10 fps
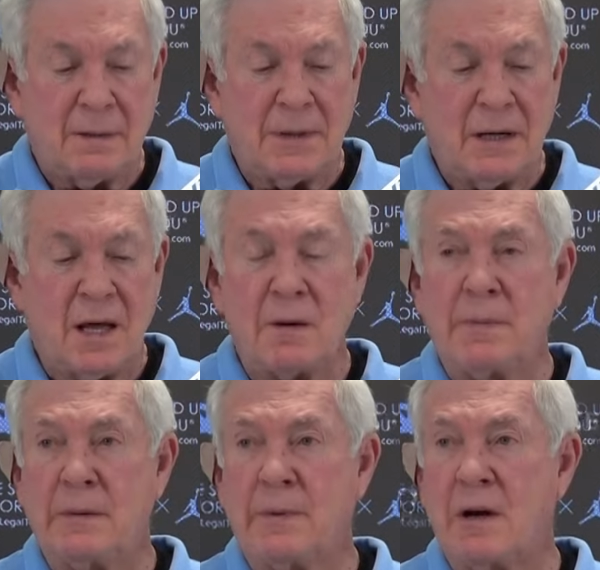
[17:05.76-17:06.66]
a lot
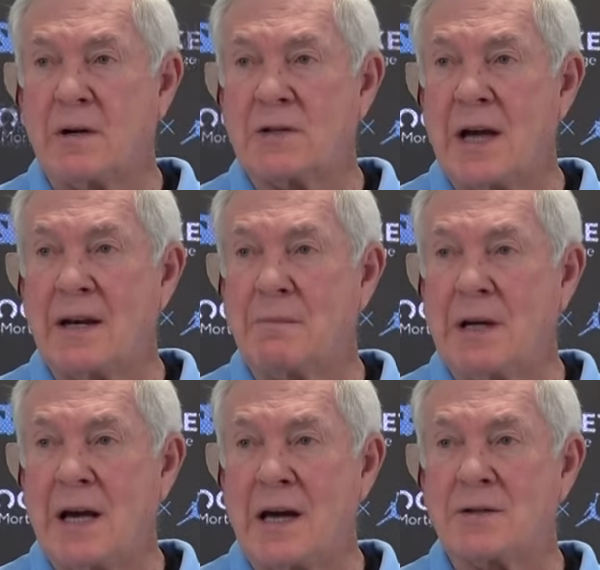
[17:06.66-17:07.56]
of people aren't signing
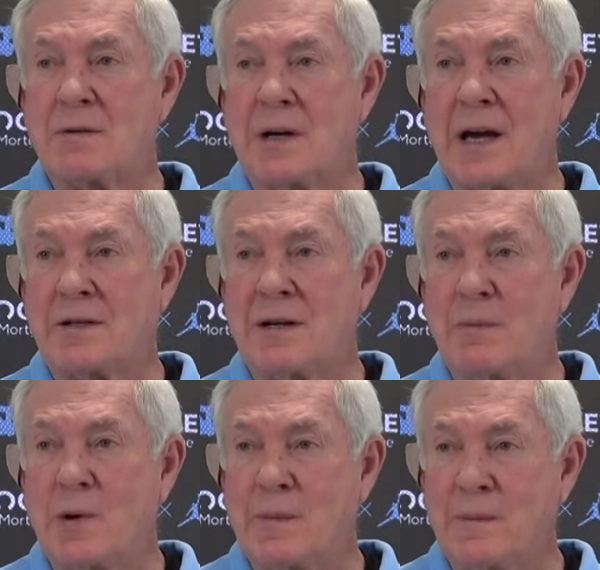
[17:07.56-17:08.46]
many high school guys
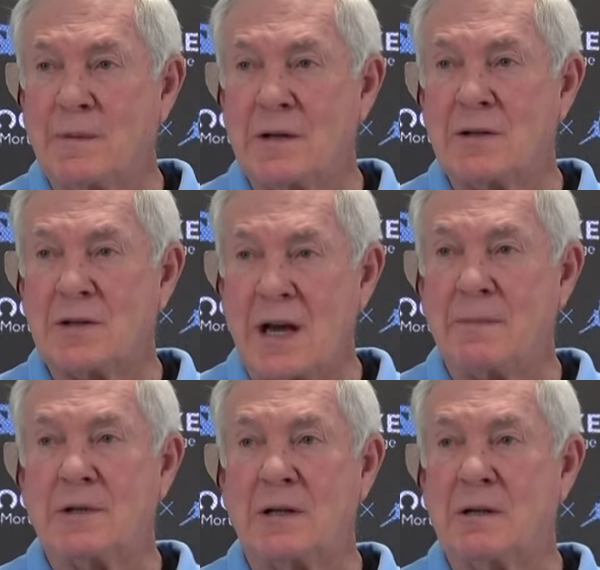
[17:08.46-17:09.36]
anymore. They just
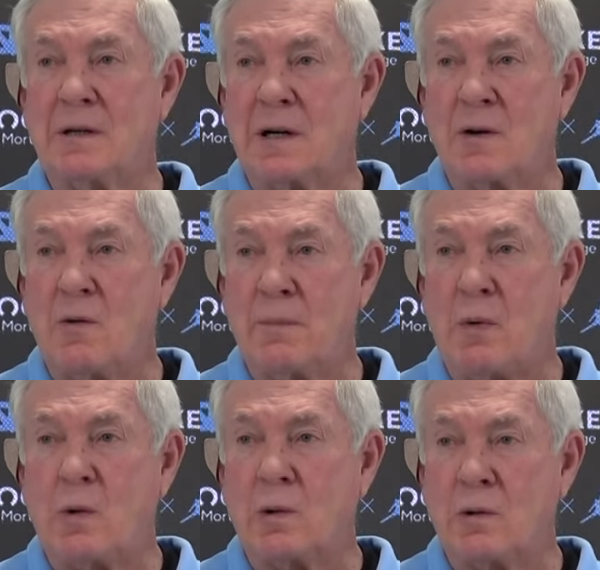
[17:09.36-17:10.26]
absolutely are
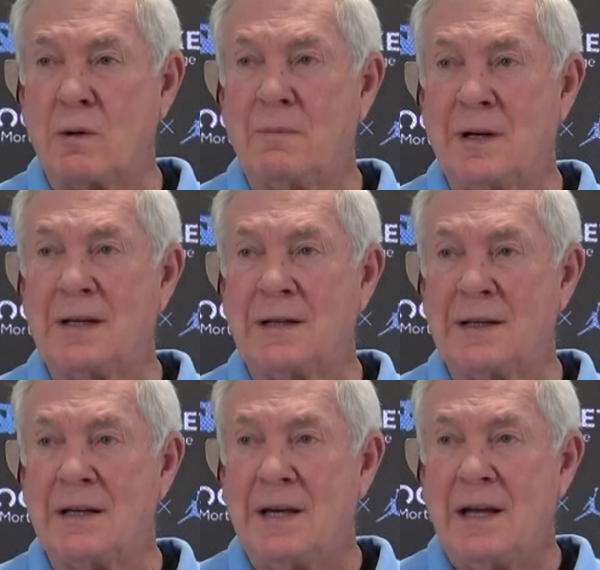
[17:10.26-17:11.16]
going portal
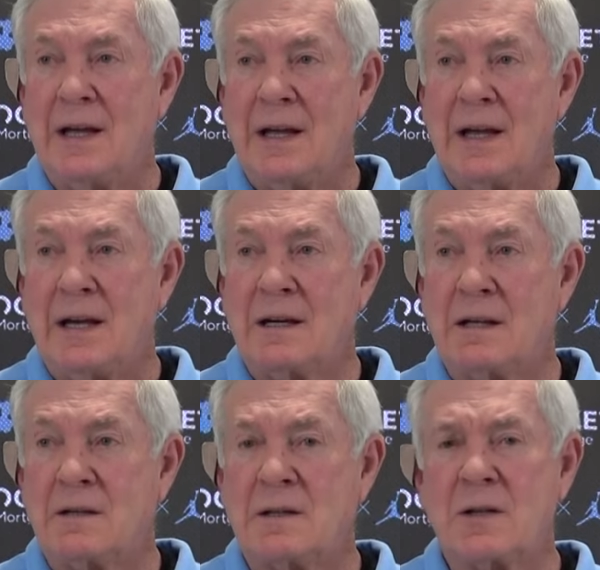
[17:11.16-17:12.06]
completely. And
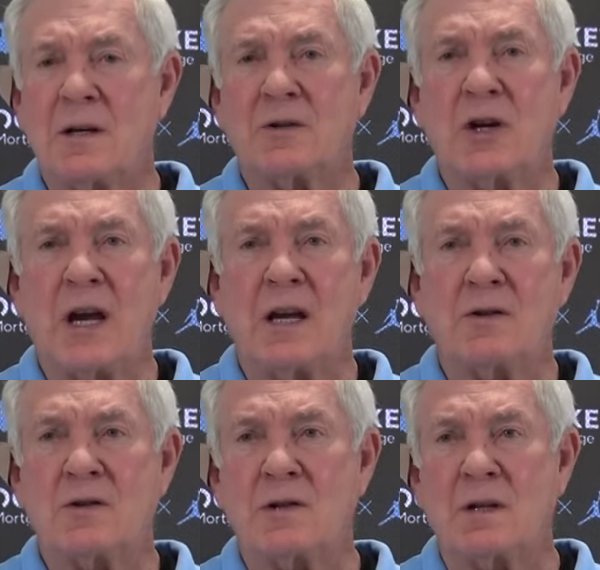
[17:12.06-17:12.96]
it's going to
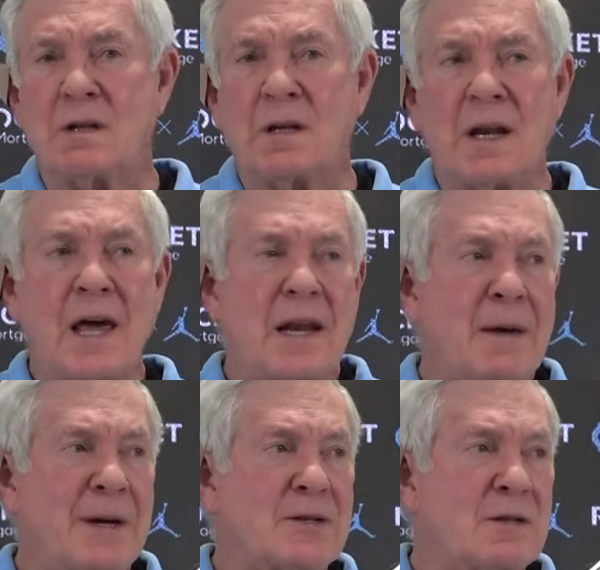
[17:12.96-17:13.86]
change the
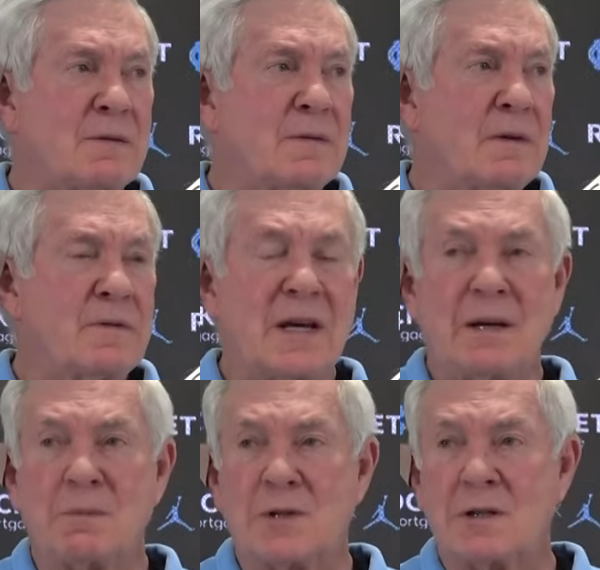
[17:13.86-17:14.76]
dynamics of
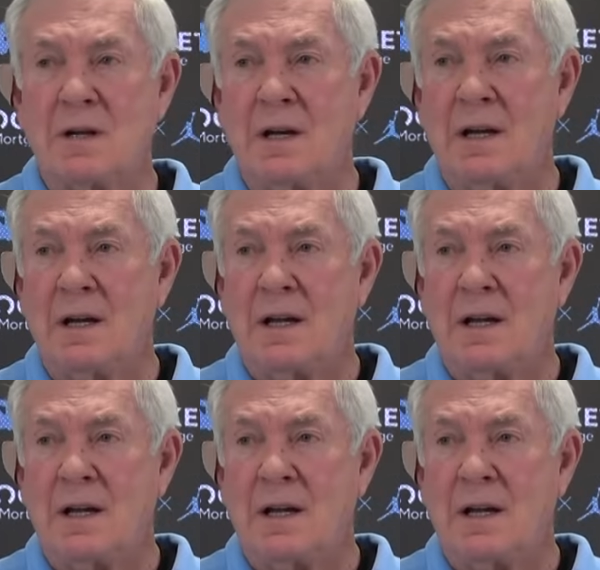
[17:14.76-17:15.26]
teams.